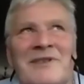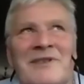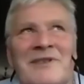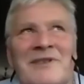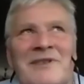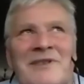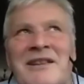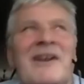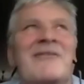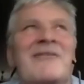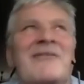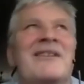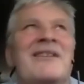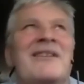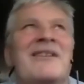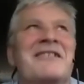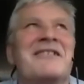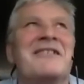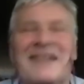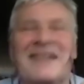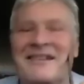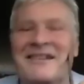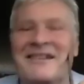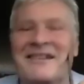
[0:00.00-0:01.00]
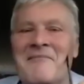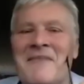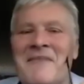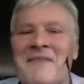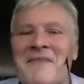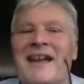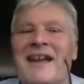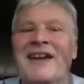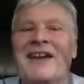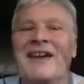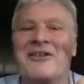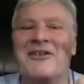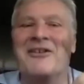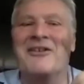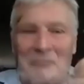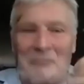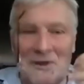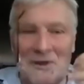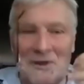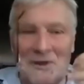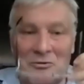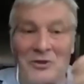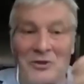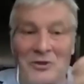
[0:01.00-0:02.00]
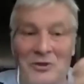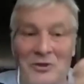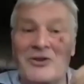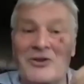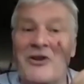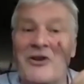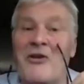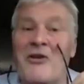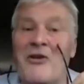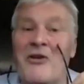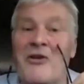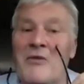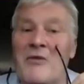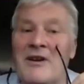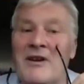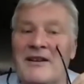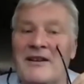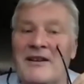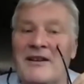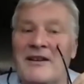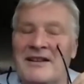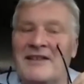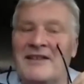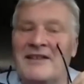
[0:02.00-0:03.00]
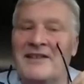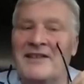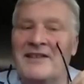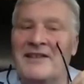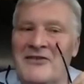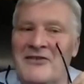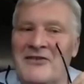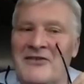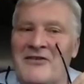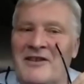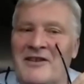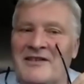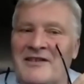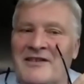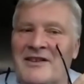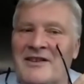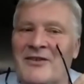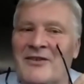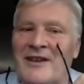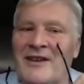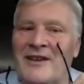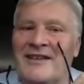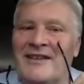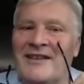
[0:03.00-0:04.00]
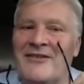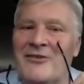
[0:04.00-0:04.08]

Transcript: to 75 learning it, her comment was, oh, that's interesting.